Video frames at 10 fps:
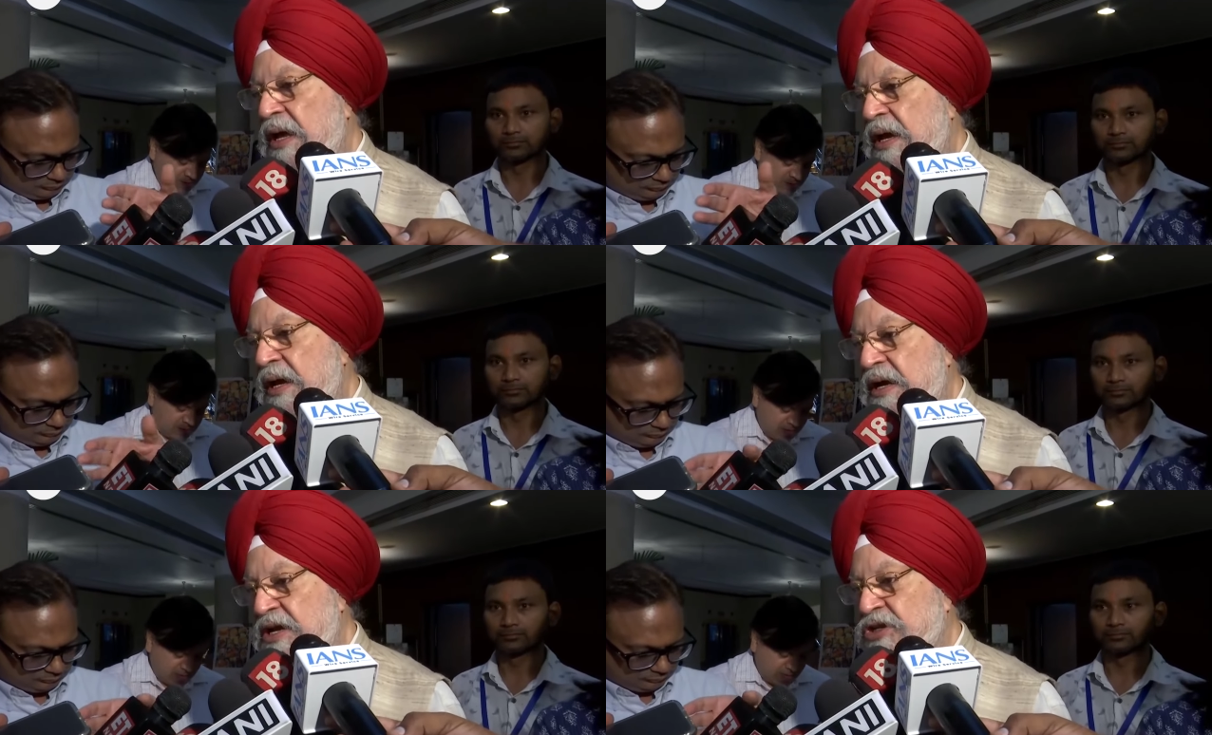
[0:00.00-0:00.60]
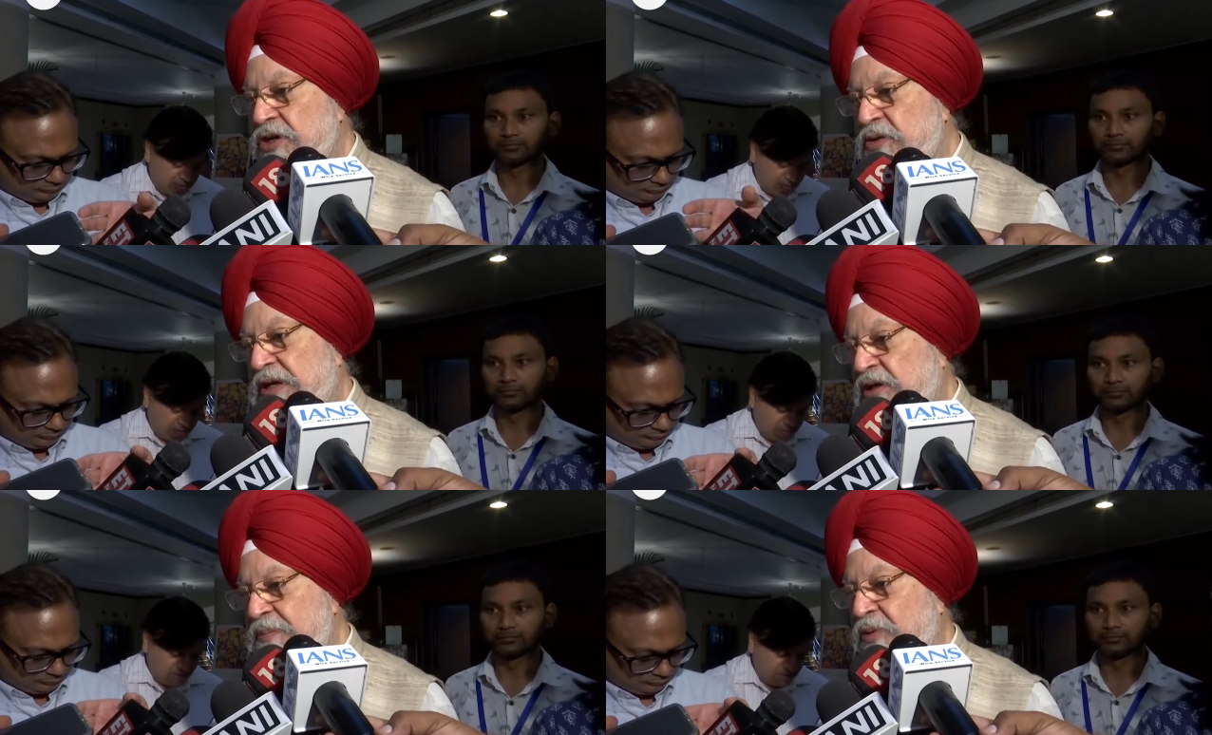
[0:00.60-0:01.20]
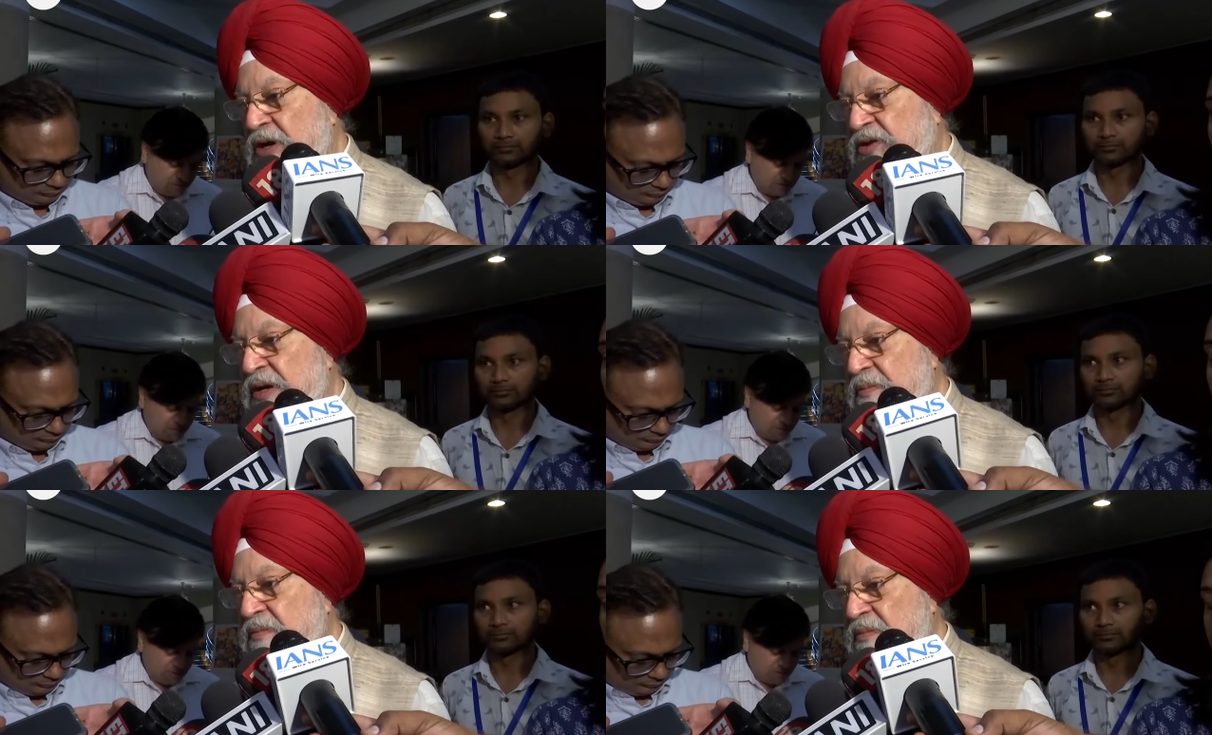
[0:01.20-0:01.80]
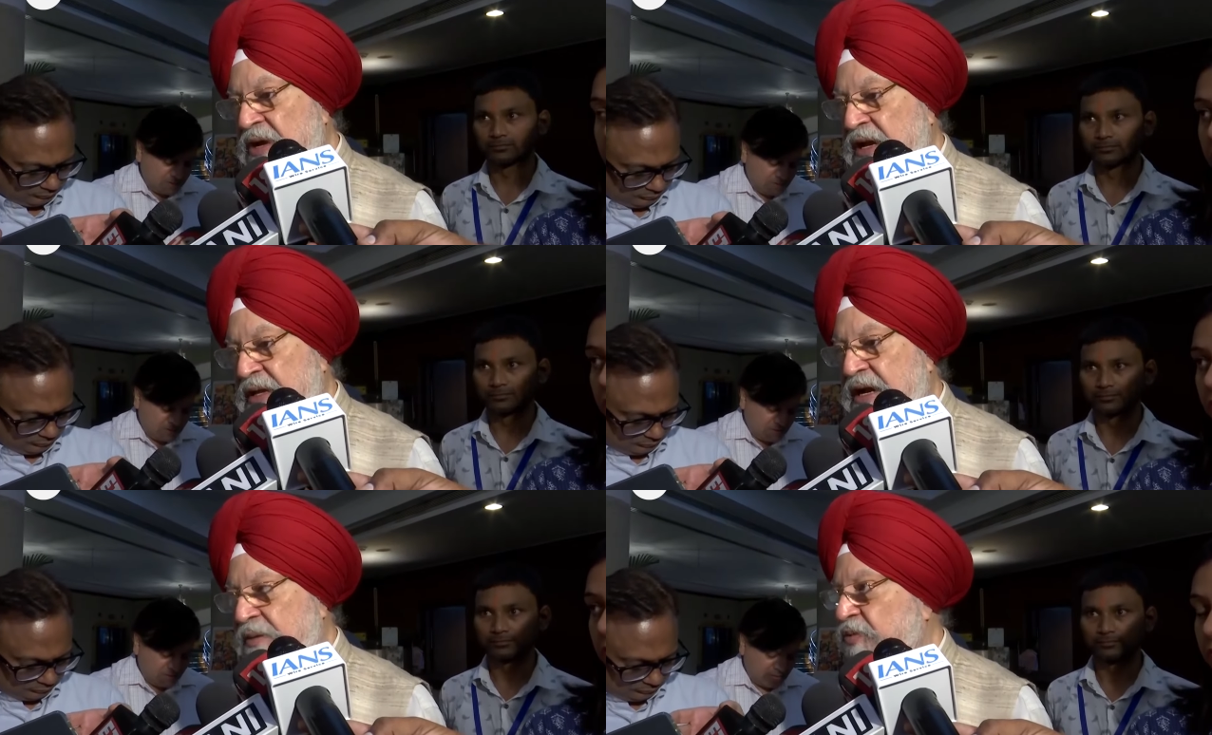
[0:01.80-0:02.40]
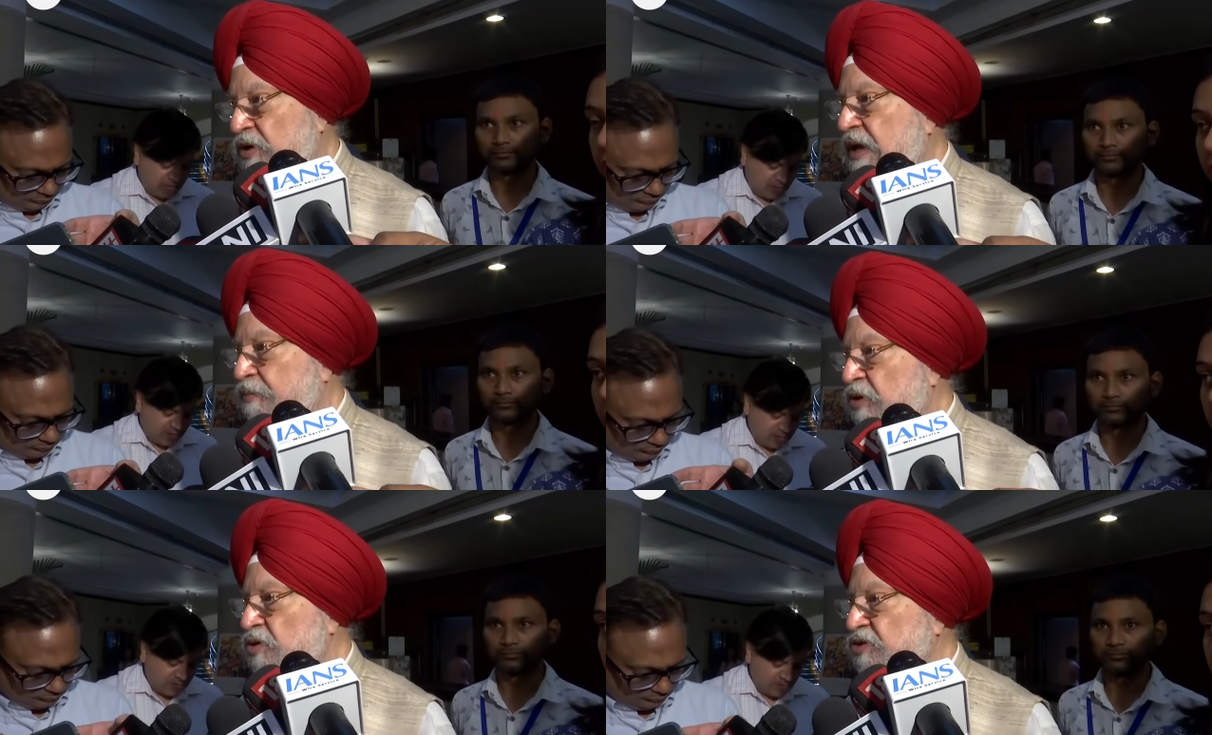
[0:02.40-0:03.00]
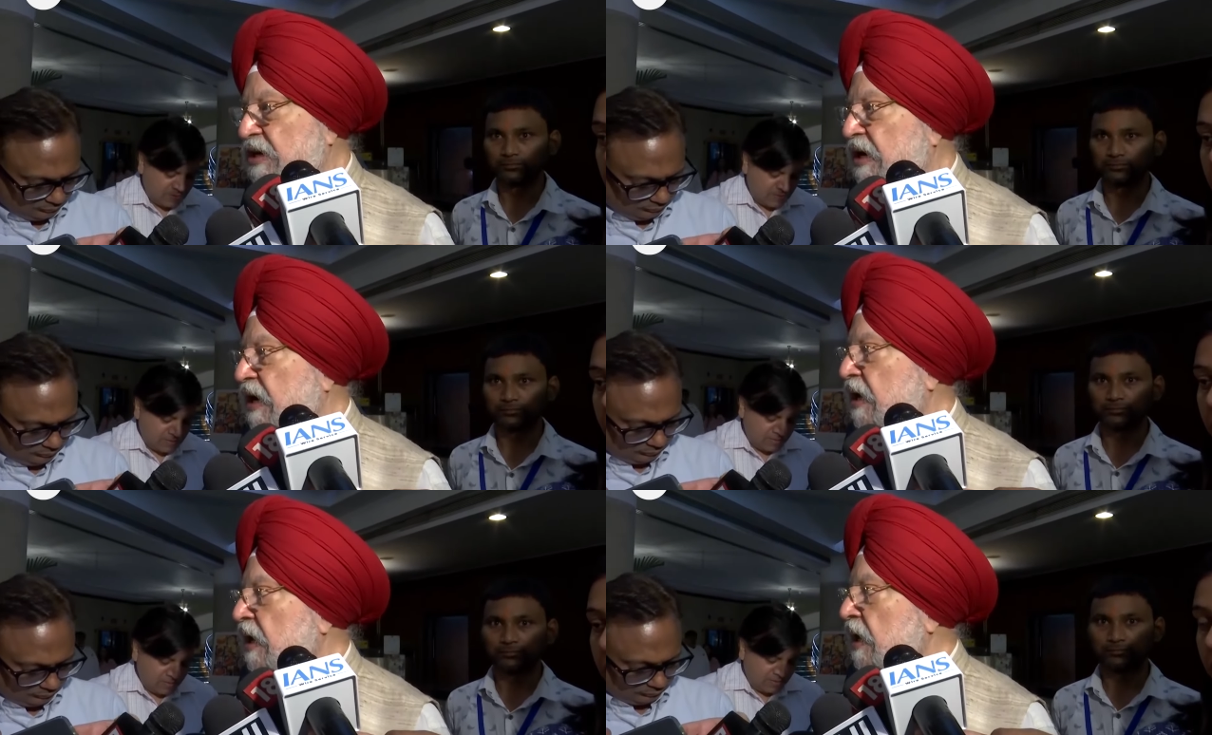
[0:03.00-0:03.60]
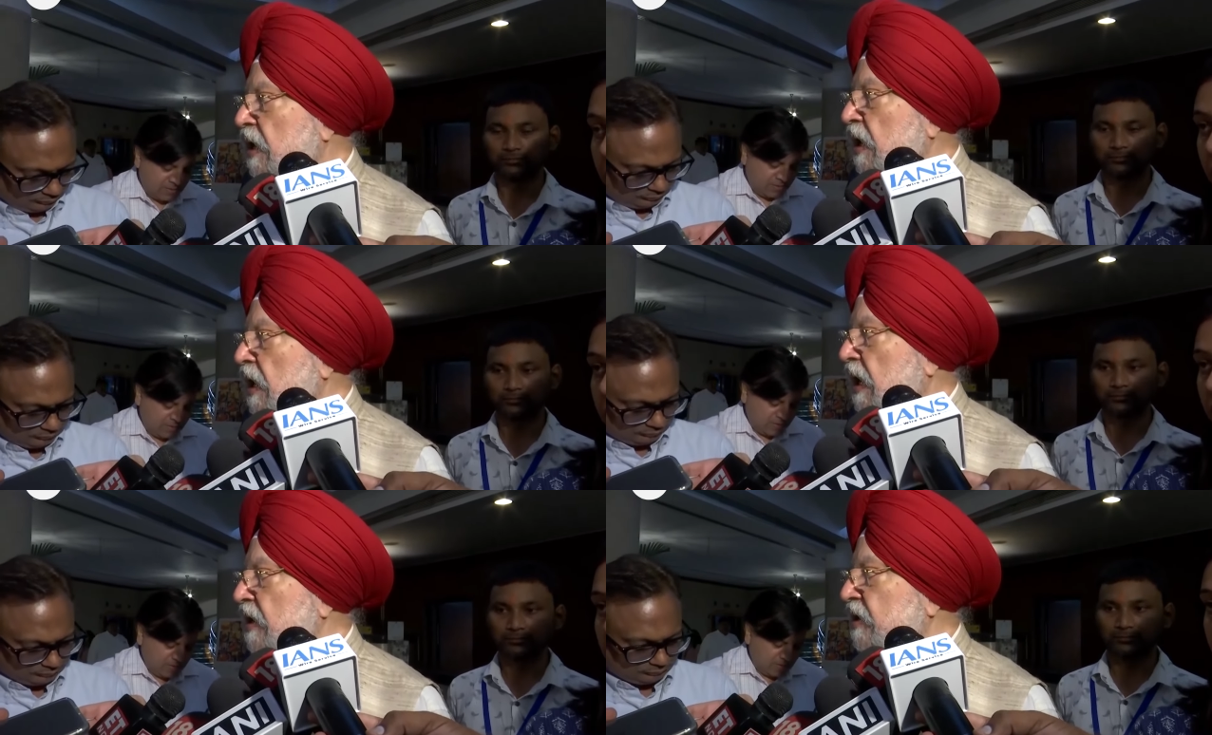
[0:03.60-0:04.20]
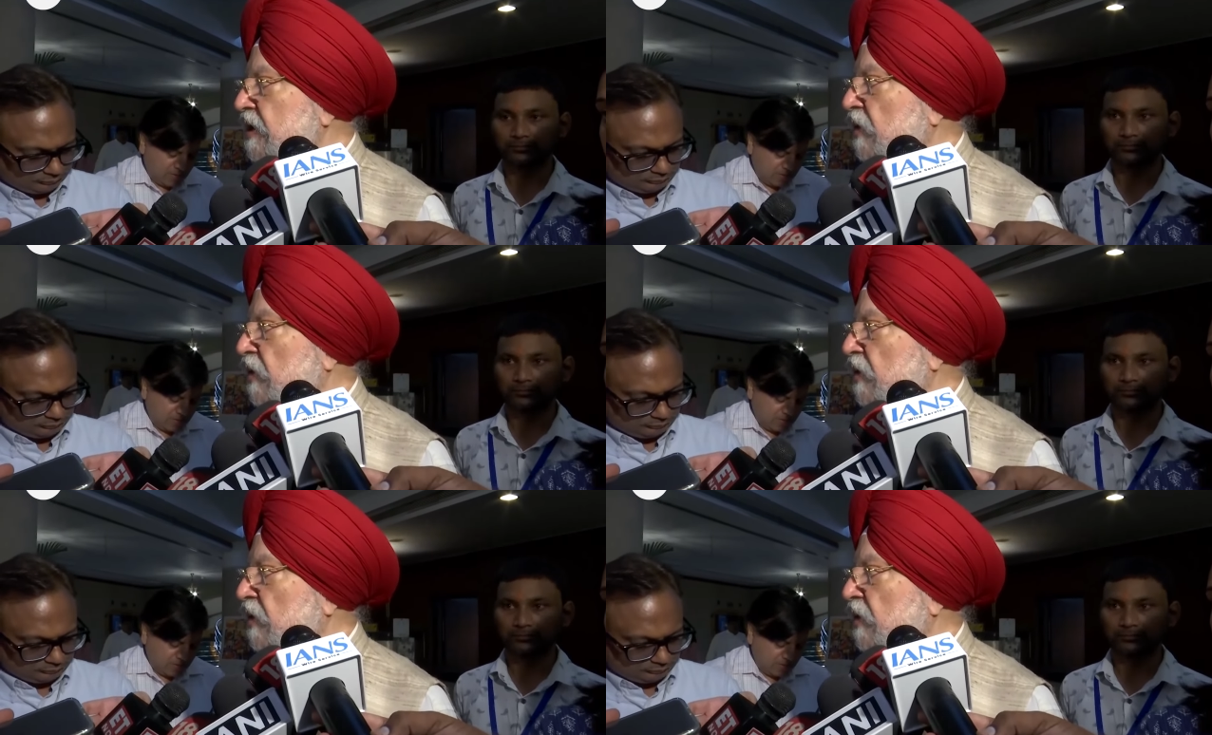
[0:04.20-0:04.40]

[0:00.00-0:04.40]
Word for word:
Speaker 1: in addition to the 3.3 million that they produce in a day. I heard